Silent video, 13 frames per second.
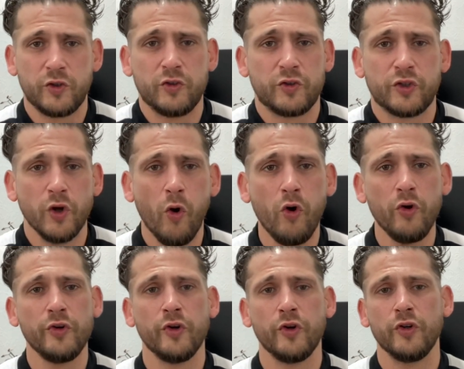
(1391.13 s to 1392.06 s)

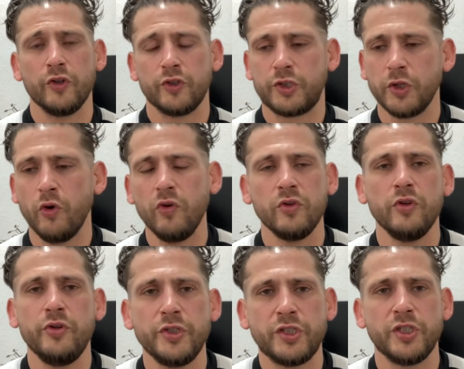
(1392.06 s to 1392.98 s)
Don't
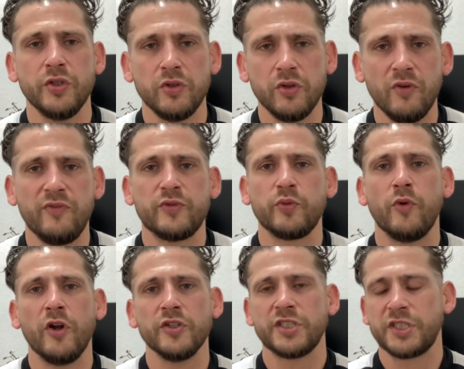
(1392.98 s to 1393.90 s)
lose your loved
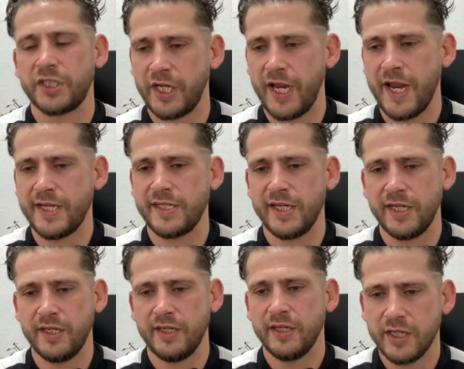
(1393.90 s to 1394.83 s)
ones
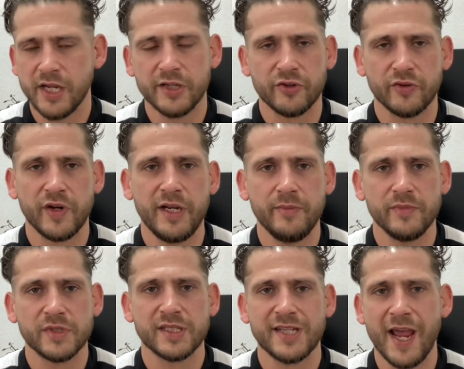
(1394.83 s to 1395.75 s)
chasing your
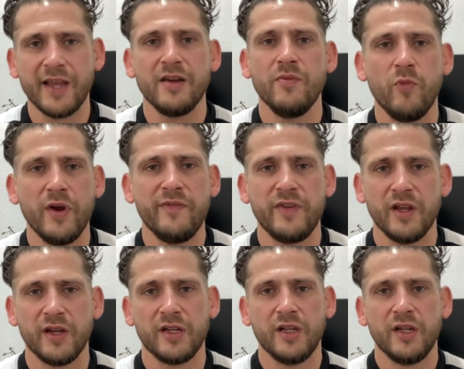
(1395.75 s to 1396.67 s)
dreams. Take them with
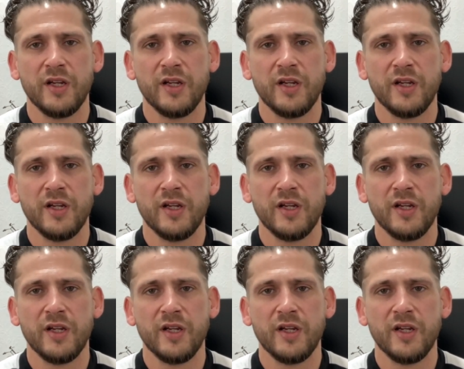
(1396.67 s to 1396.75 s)
you.